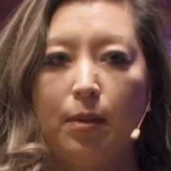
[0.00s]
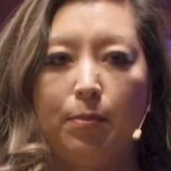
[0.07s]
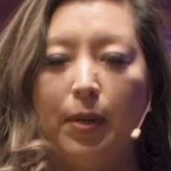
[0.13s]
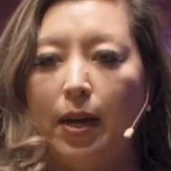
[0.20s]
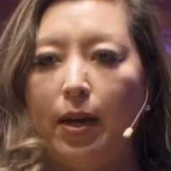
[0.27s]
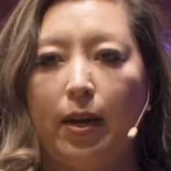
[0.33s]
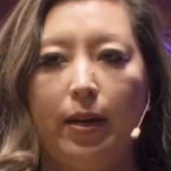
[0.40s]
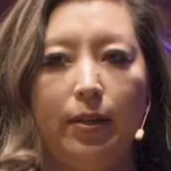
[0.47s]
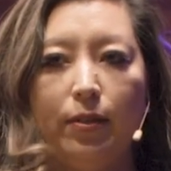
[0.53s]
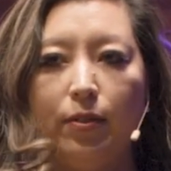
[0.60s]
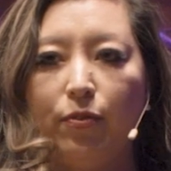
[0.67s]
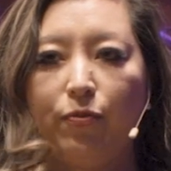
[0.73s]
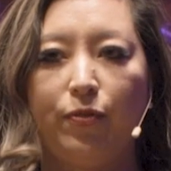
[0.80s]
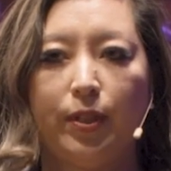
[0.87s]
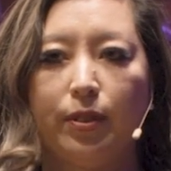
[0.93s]
But I
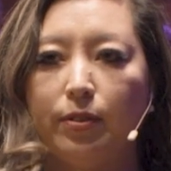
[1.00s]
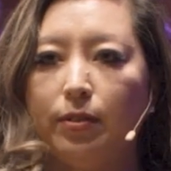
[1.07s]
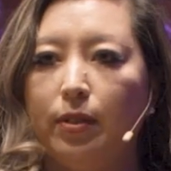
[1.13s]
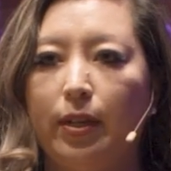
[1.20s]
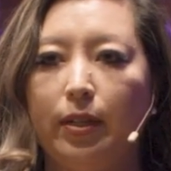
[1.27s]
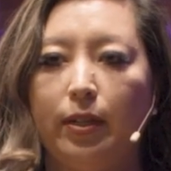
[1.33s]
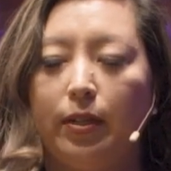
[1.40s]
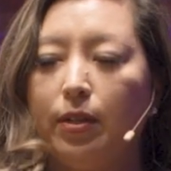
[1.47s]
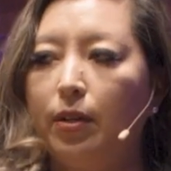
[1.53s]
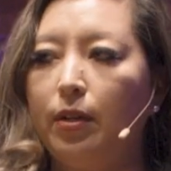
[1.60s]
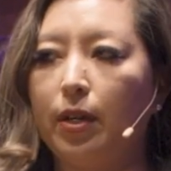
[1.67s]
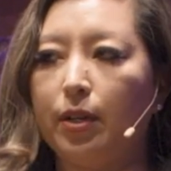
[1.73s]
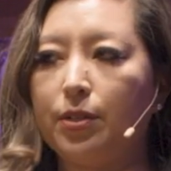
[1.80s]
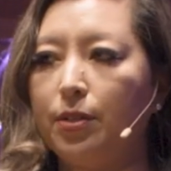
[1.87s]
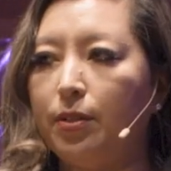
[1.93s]
didn't feel any
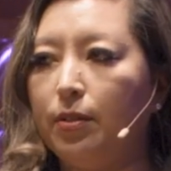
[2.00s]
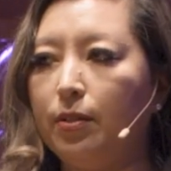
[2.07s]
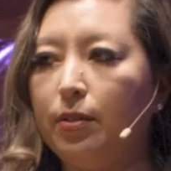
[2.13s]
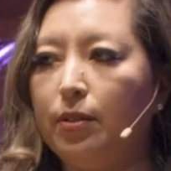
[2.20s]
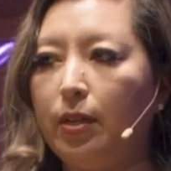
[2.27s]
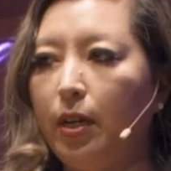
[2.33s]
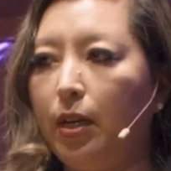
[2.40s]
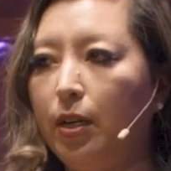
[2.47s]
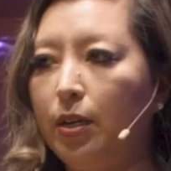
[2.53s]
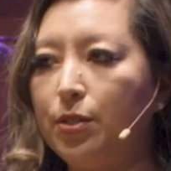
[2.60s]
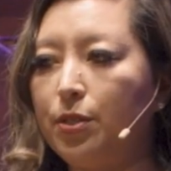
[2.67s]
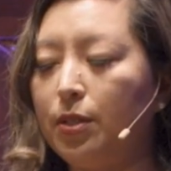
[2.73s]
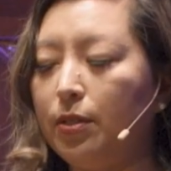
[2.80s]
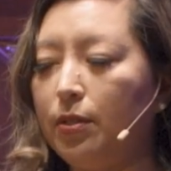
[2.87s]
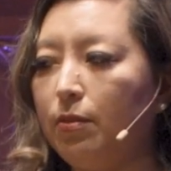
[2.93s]
connection to
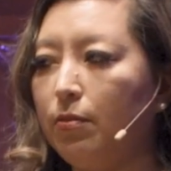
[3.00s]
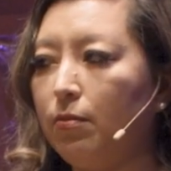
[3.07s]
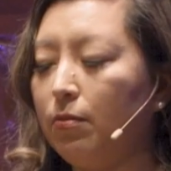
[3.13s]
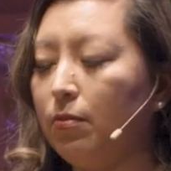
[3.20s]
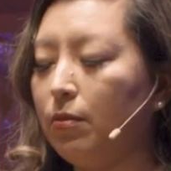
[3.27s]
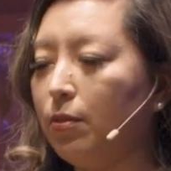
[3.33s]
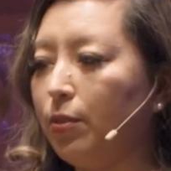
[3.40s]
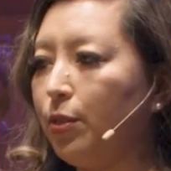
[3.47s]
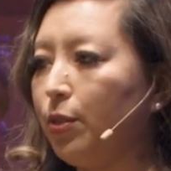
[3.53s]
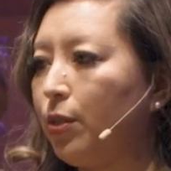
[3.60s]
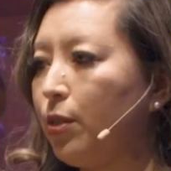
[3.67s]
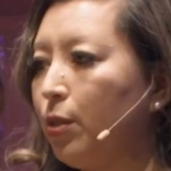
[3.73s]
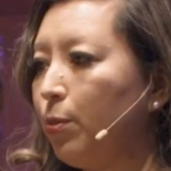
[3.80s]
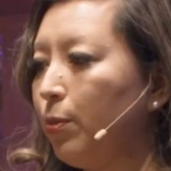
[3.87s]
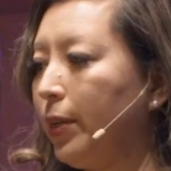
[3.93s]
Asia or to
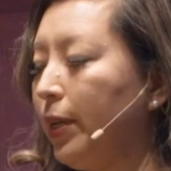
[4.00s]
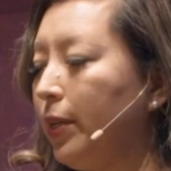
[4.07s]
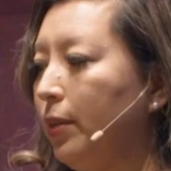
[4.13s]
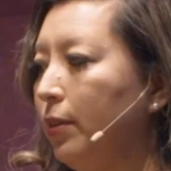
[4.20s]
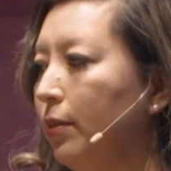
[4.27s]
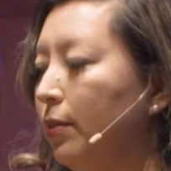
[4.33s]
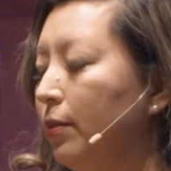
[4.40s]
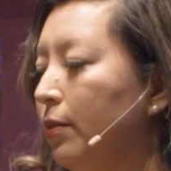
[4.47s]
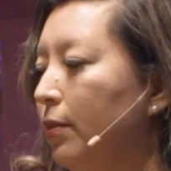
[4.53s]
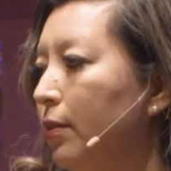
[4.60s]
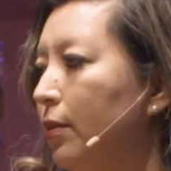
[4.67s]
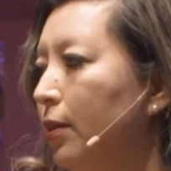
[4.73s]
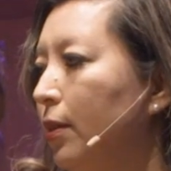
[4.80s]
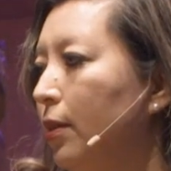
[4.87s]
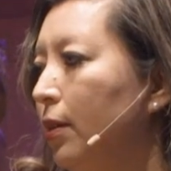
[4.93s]
Korea.
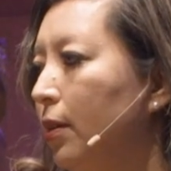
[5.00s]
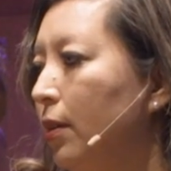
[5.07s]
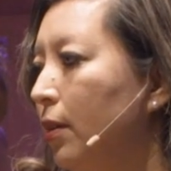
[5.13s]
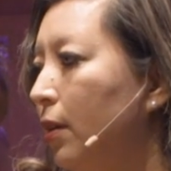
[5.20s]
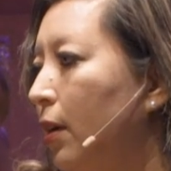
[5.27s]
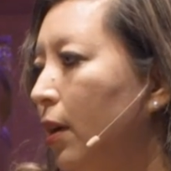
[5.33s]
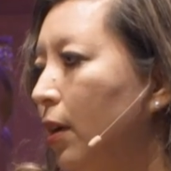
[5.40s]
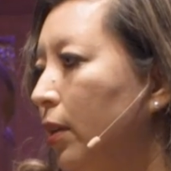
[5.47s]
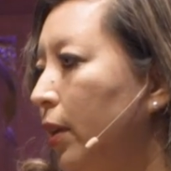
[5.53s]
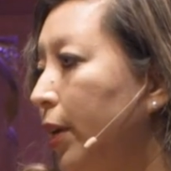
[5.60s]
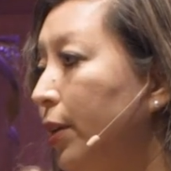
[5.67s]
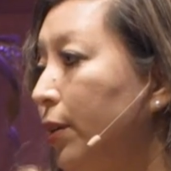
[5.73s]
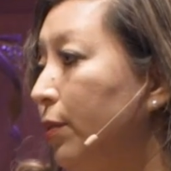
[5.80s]
All I